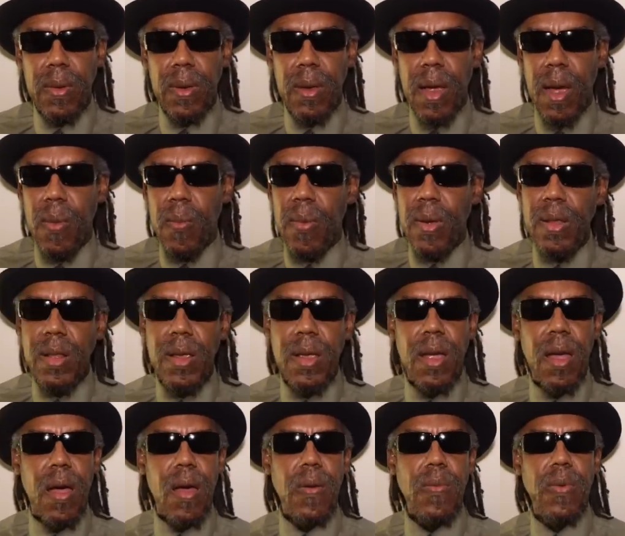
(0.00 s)
Now, one
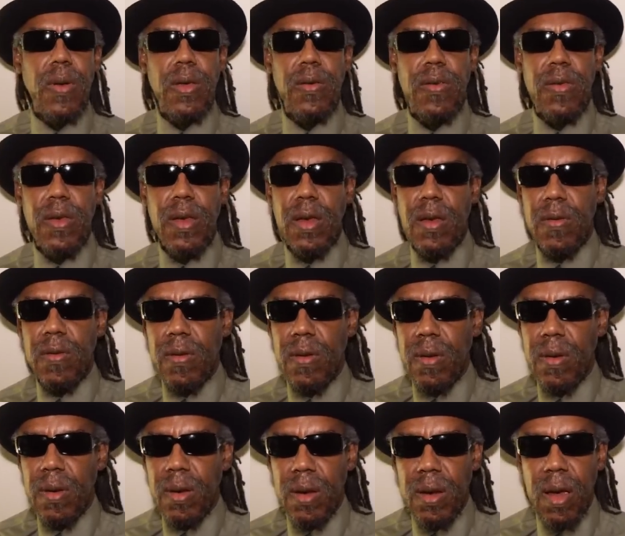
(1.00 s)
thing I always teach
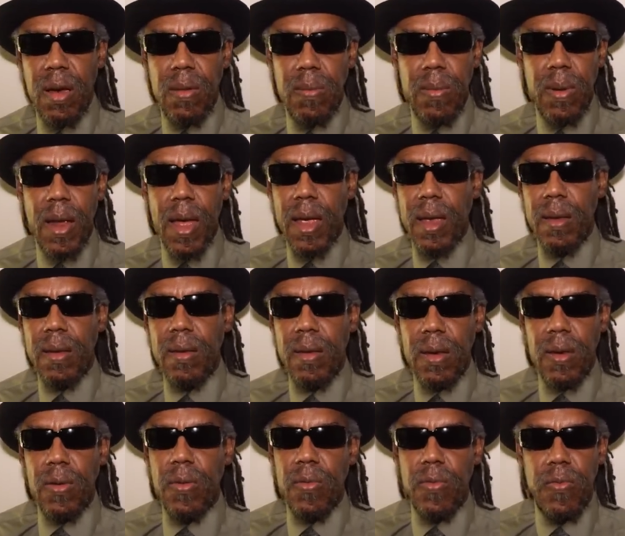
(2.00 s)
young black
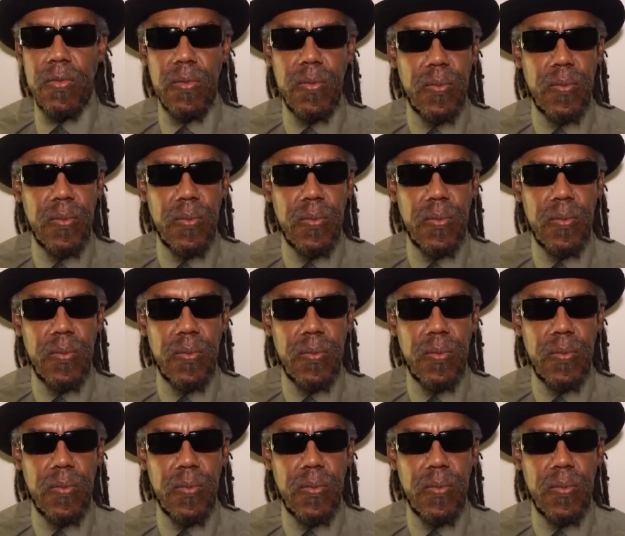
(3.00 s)
youth